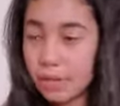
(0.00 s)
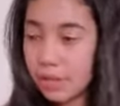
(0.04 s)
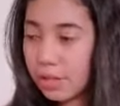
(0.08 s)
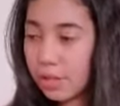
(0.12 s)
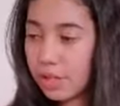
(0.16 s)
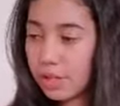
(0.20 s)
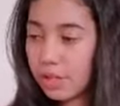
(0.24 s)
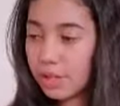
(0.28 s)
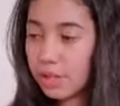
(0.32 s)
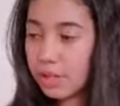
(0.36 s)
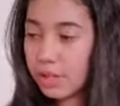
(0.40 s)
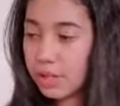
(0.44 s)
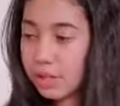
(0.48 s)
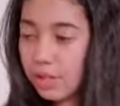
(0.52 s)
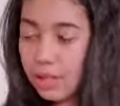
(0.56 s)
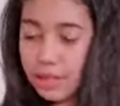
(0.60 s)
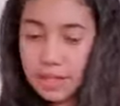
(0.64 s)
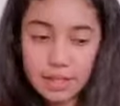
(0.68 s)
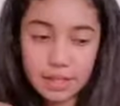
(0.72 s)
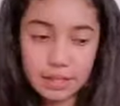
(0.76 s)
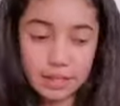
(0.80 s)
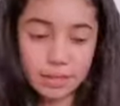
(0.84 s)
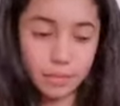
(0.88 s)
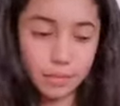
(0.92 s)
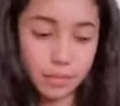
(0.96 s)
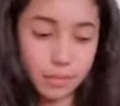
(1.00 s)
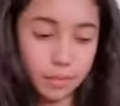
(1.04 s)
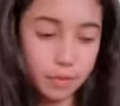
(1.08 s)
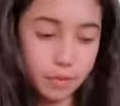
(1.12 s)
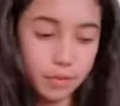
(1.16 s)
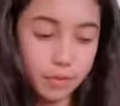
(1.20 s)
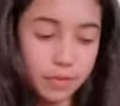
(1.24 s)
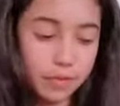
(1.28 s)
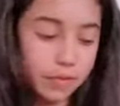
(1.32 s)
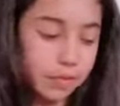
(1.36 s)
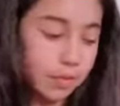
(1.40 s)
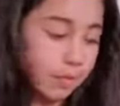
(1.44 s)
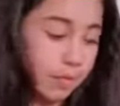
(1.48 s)
you can just like
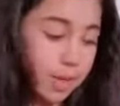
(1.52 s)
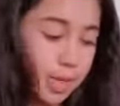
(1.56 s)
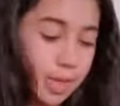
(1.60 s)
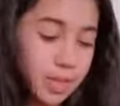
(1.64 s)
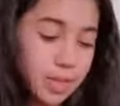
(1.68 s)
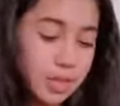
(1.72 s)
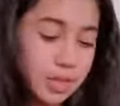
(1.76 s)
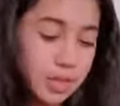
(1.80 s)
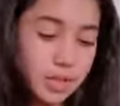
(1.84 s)
remove it from it.